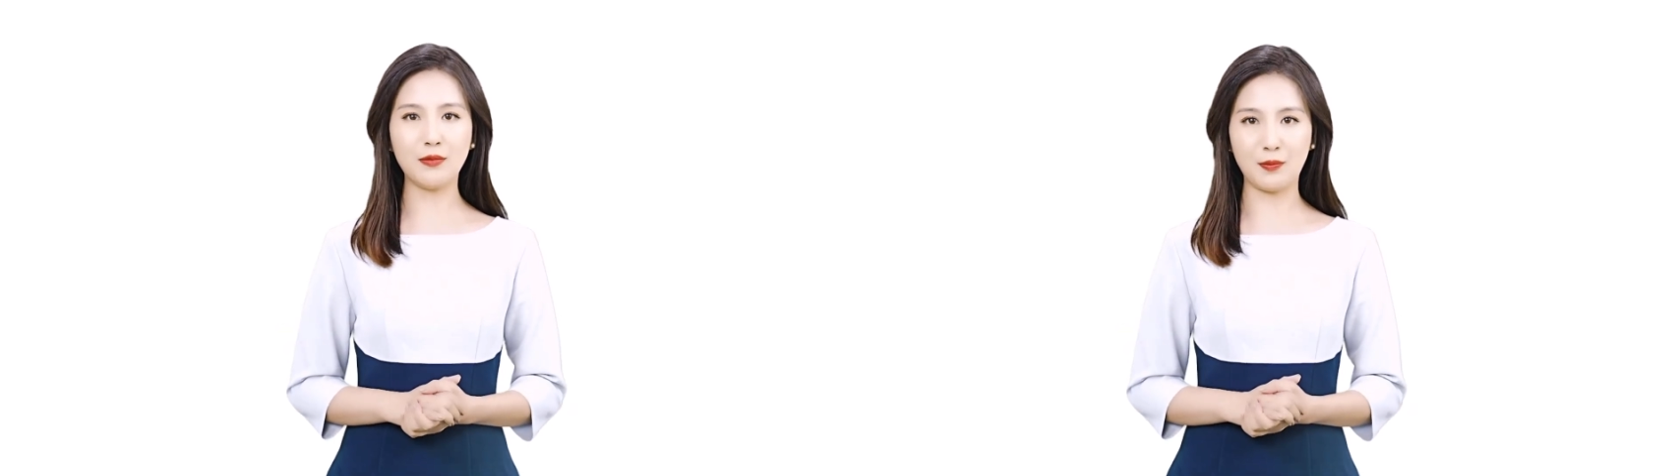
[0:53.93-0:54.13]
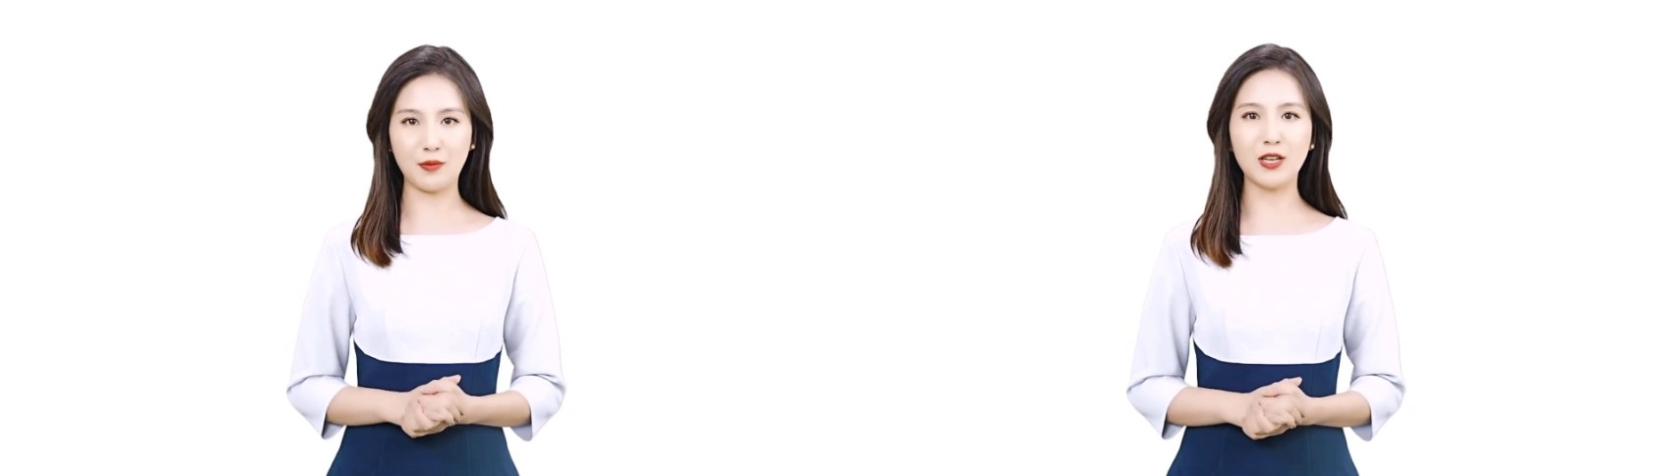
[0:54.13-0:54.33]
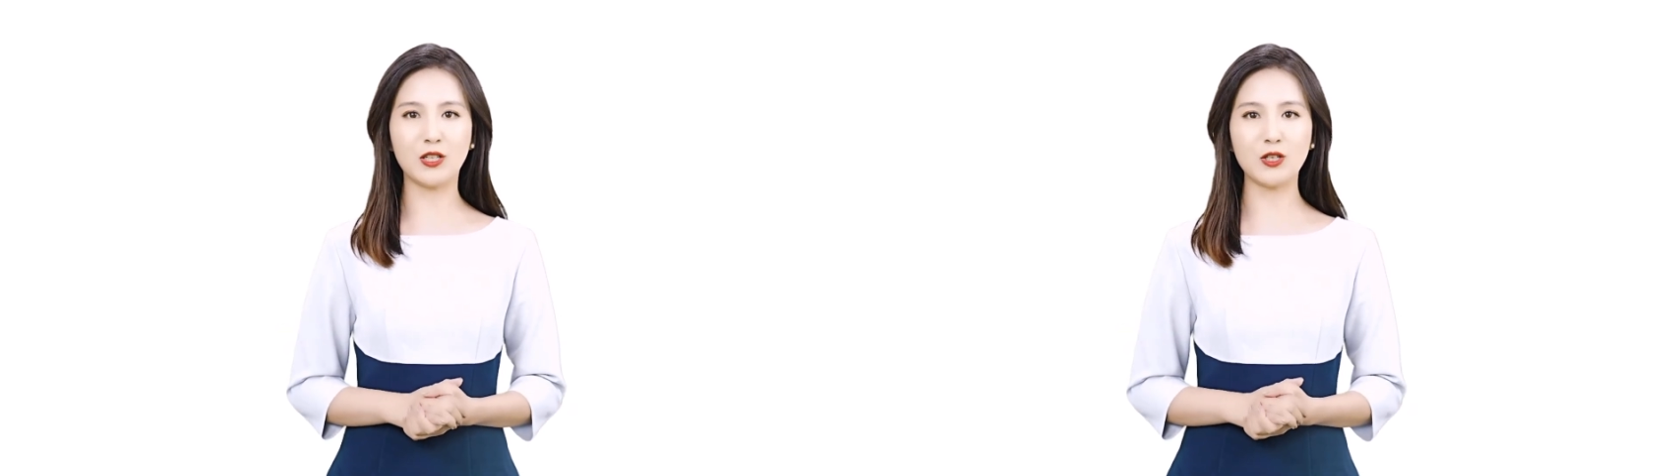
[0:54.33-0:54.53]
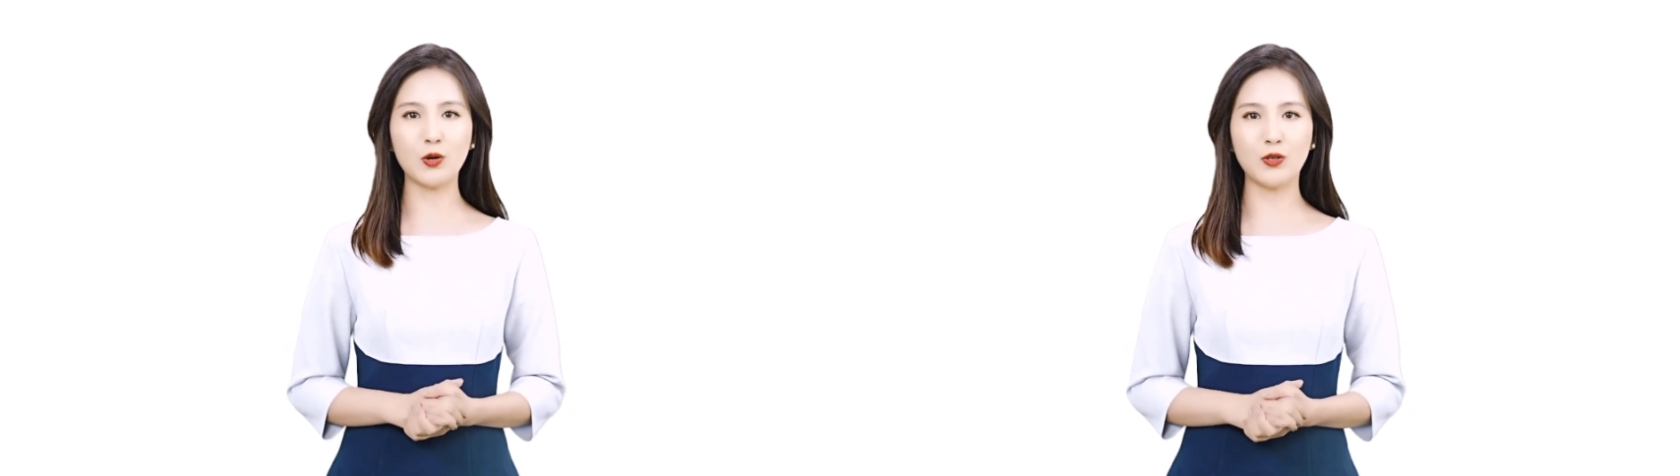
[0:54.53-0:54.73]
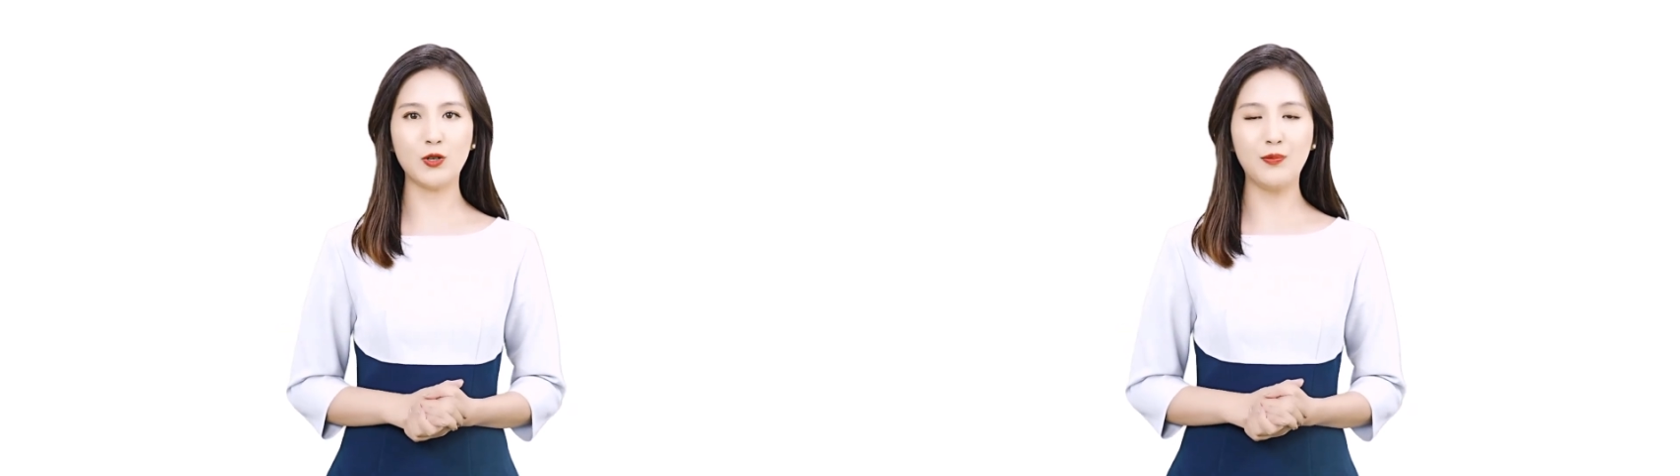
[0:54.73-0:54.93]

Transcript: Make sure to